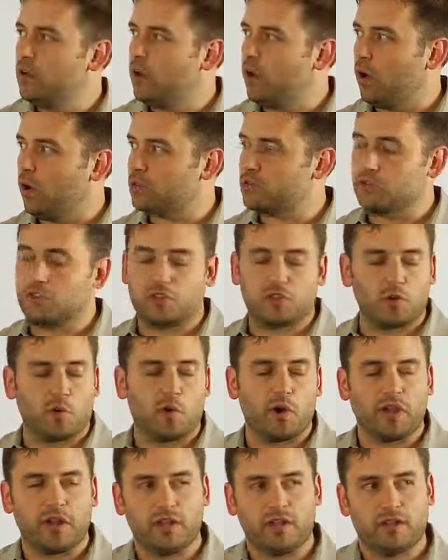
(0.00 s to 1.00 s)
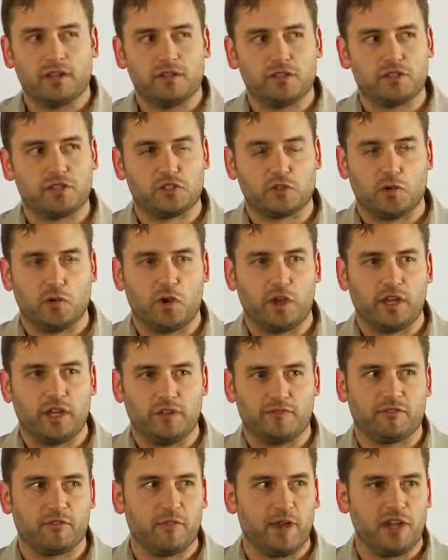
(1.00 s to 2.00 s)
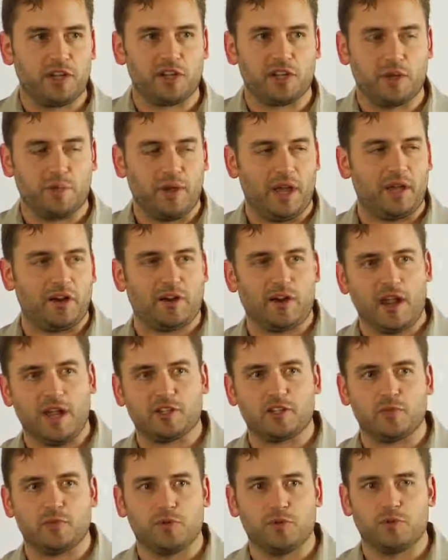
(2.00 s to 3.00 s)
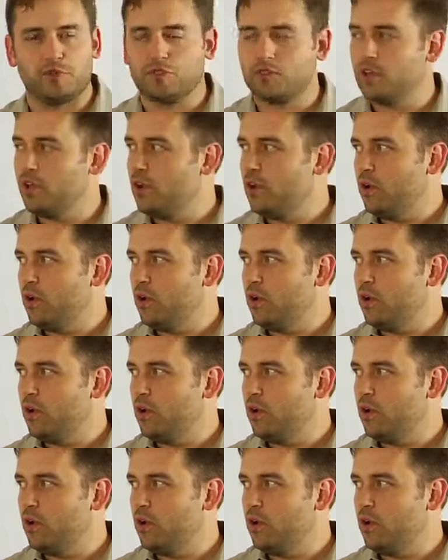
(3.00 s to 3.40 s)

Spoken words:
also storing information about our attributes.